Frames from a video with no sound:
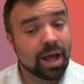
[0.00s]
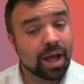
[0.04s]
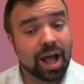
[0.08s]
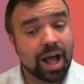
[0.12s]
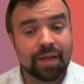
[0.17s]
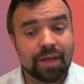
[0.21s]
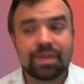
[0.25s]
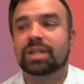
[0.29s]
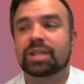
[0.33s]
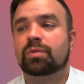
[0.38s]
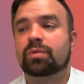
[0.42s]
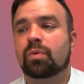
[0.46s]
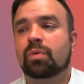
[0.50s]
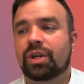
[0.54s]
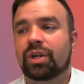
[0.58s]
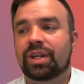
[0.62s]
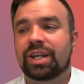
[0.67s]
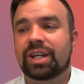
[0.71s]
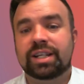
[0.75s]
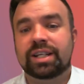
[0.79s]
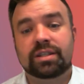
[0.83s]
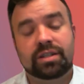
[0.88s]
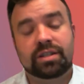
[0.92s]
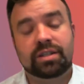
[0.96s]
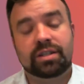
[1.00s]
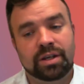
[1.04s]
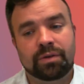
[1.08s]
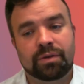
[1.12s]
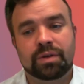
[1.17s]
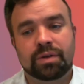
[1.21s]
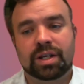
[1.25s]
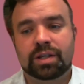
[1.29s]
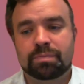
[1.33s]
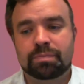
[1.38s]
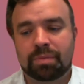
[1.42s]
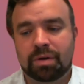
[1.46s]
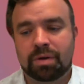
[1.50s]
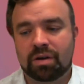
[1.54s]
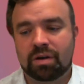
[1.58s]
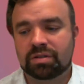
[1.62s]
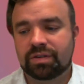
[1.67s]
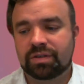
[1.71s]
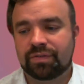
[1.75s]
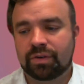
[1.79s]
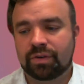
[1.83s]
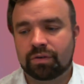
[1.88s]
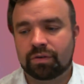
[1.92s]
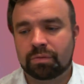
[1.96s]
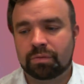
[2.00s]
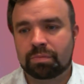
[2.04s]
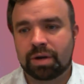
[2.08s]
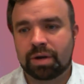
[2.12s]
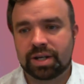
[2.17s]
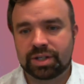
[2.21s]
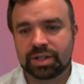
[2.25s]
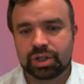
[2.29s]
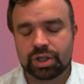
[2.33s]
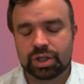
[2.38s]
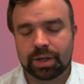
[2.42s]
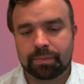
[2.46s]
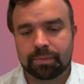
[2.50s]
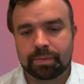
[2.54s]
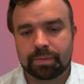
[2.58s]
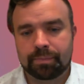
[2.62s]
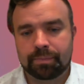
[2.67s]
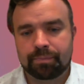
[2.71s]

And that's what you need to do as part of your apprenticeship.